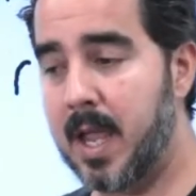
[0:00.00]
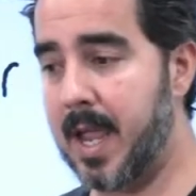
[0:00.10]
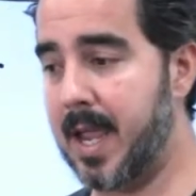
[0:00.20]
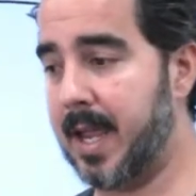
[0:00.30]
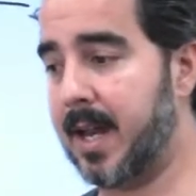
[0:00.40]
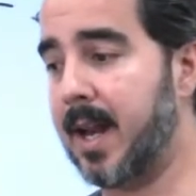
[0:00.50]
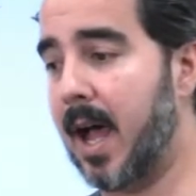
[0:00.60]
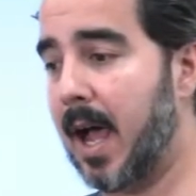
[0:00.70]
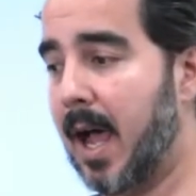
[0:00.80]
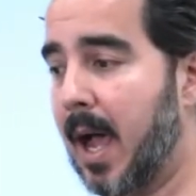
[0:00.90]
And
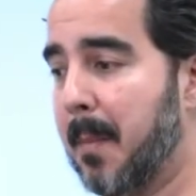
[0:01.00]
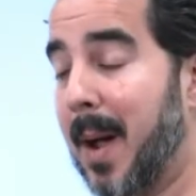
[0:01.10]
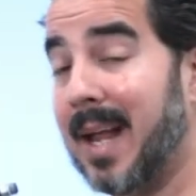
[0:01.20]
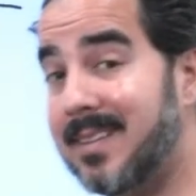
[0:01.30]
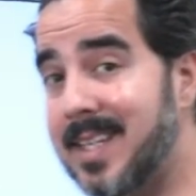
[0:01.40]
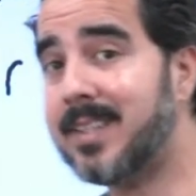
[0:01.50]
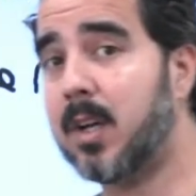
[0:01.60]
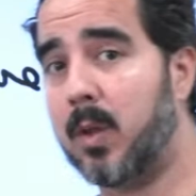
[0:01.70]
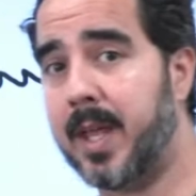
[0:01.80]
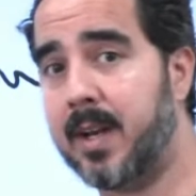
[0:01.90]
I
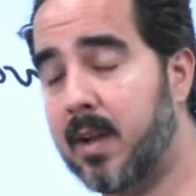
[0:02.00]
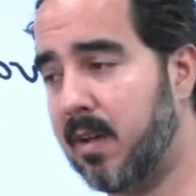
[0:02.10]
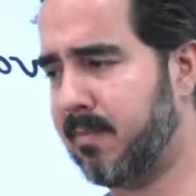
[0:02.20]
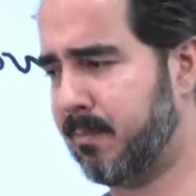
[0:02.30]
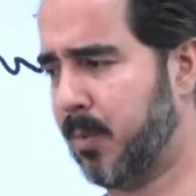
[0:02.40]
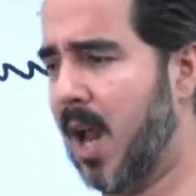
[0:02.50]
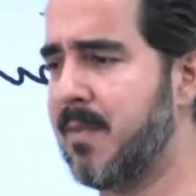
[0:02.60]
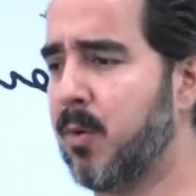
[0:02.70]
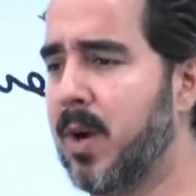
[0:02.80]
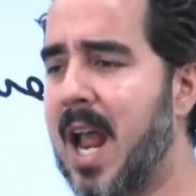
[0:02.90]
detailed it
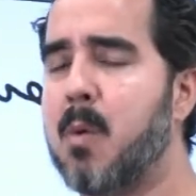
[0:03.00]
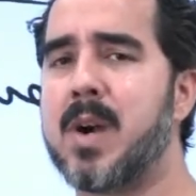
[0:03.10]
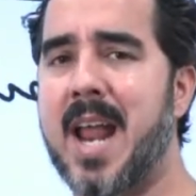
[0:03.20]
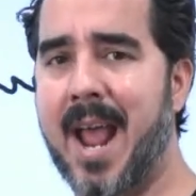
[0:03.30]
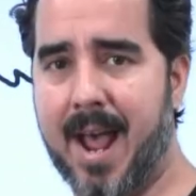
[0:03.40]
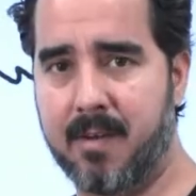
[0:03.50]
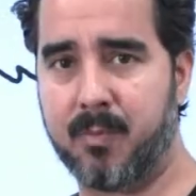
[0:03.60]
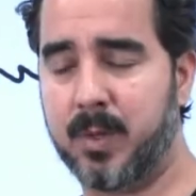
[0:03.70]
probably for an hour and a half.